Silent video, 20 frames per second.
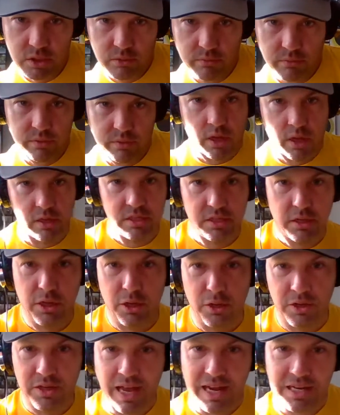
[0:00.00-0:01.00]
Oh,
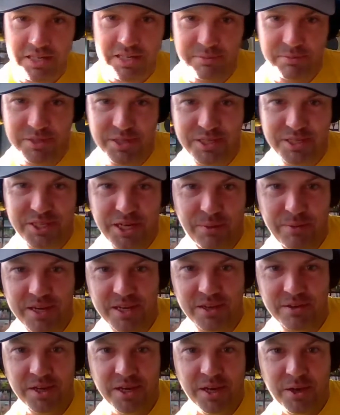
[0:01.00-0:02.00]
look, actually, I'm just showing
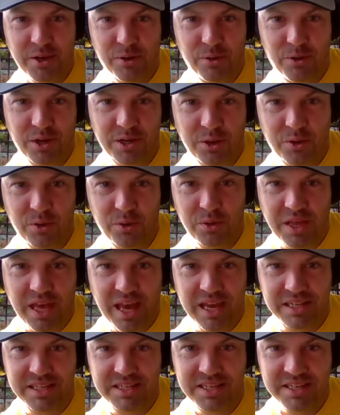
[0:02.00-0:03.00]
you. Oh, look at all
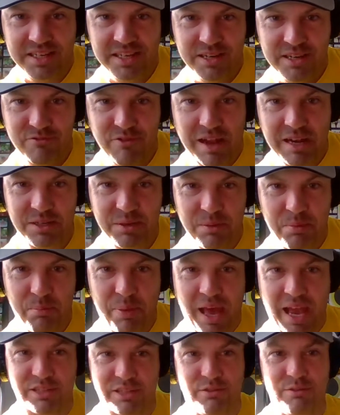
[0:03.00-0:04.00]
that. Random
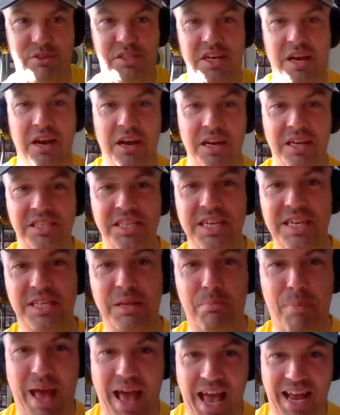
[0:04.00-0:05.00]
bags of junk. She is a
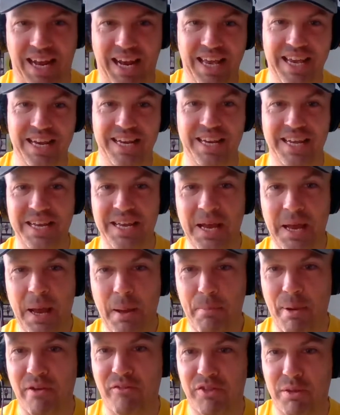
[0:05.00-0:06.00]
bag lady.
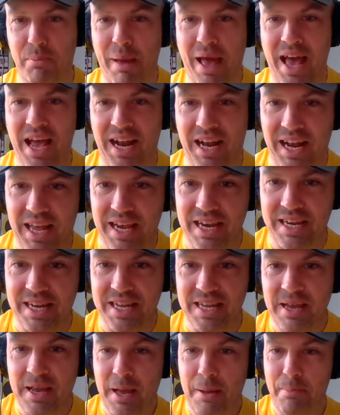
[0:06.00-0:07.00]
Bev the bag
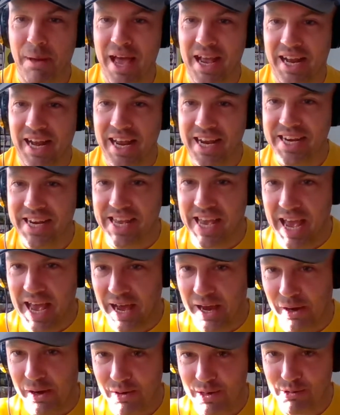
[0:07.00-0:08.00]
lady. Bag lady
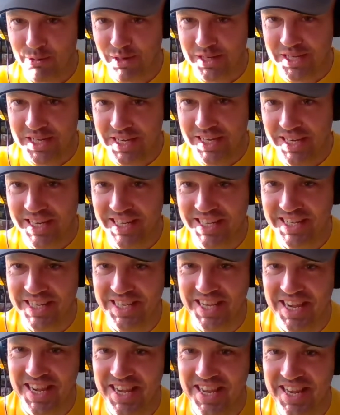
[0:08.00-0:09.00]
gal is what she
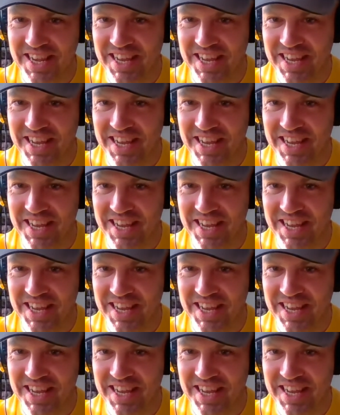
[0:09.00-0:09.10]
is.